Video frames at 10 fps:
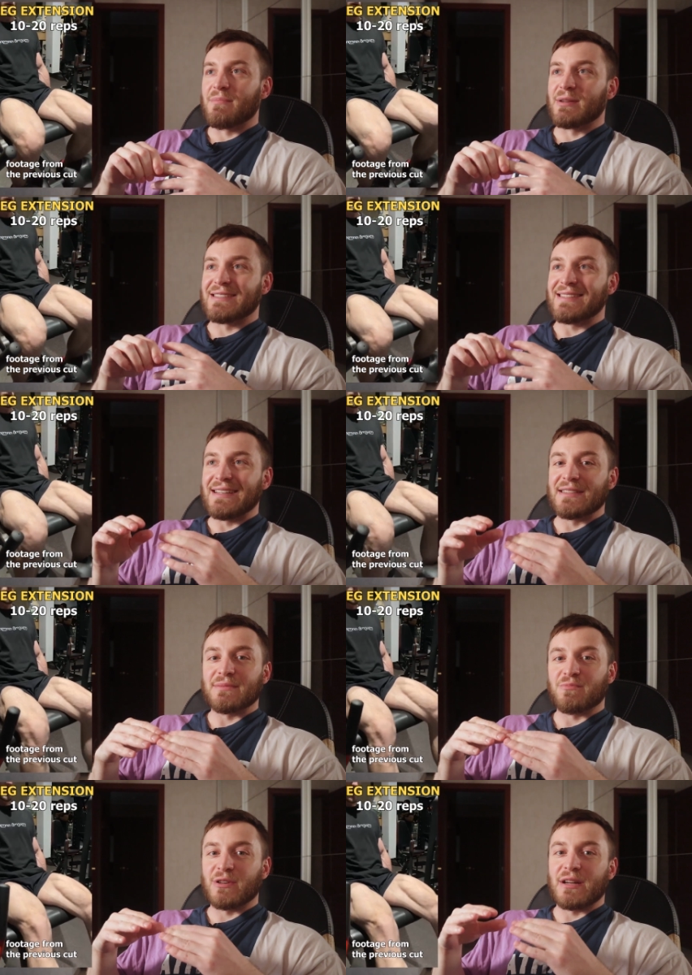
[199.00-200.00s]
but
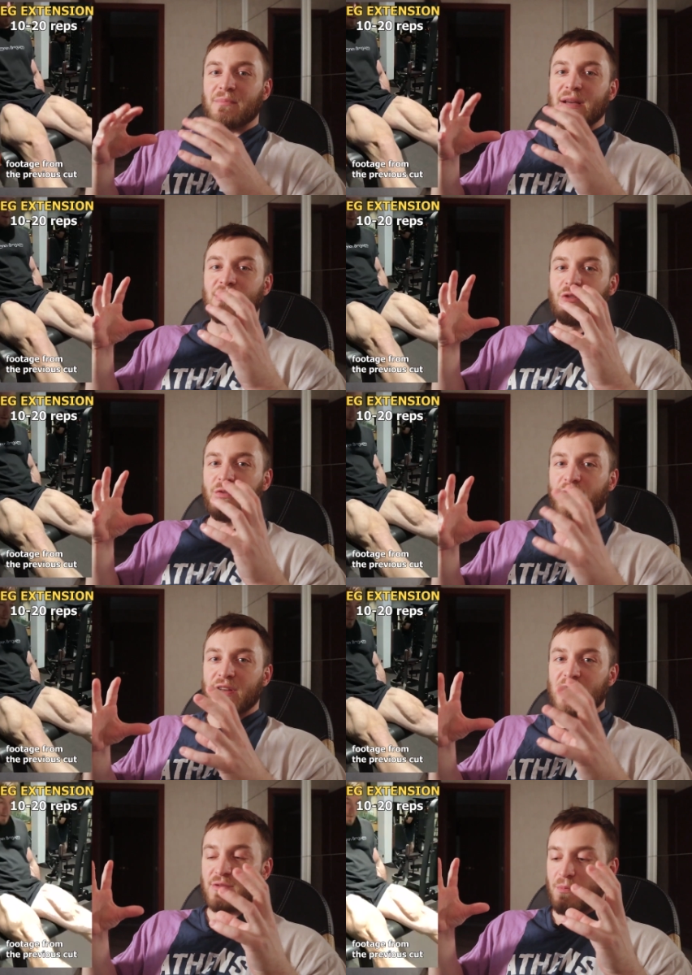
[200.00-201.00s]
still pretty big to
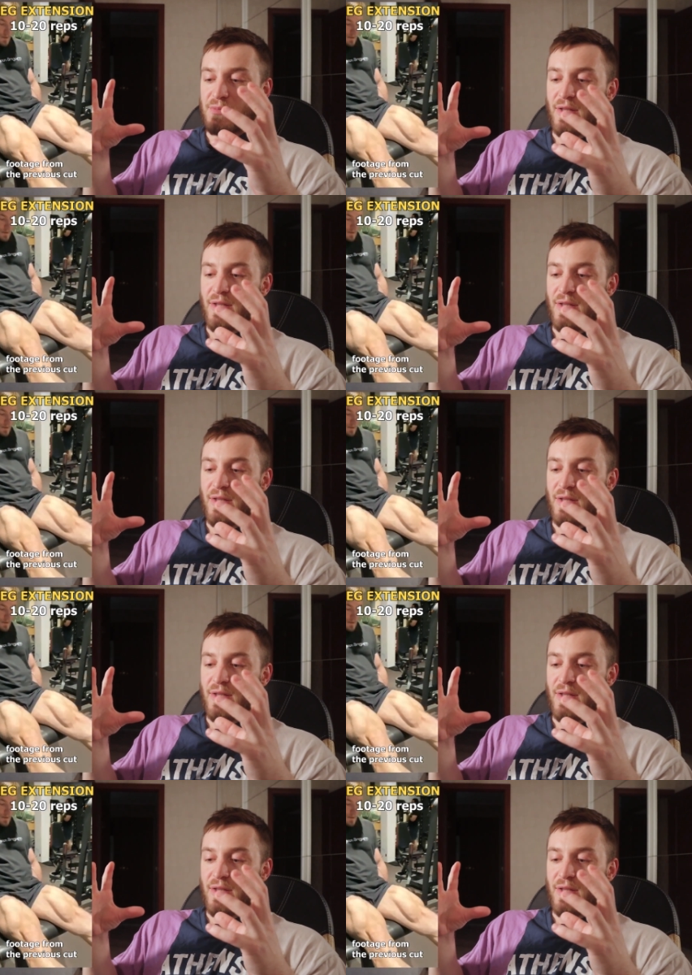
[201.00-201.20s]
feel